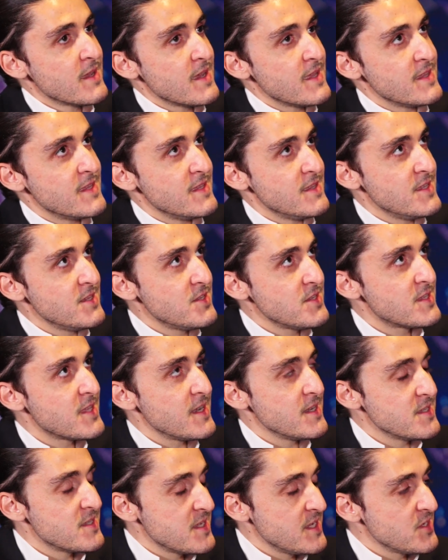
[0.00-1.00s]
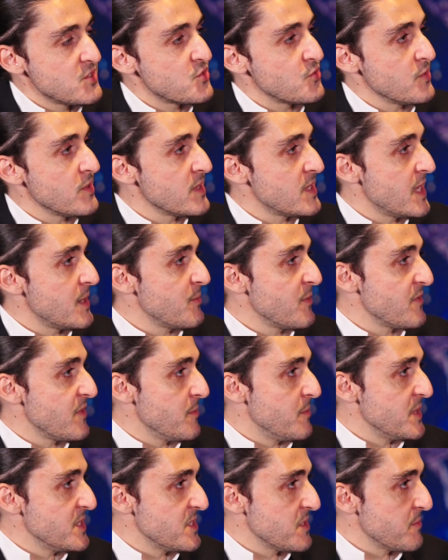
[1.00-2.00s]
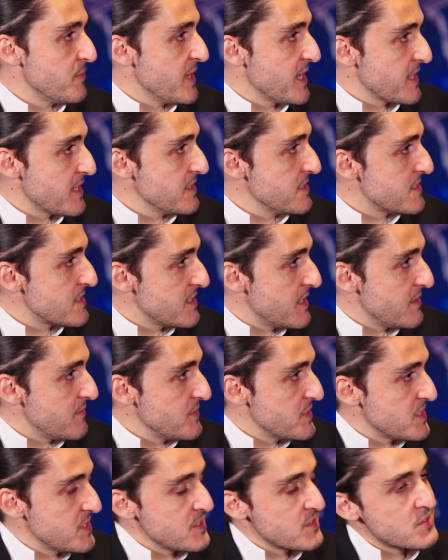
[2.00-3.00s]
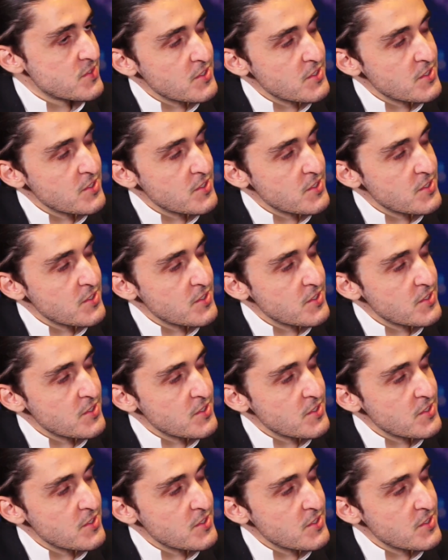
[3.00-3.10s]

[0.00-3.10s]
the digitalization in terms of the basic banking services.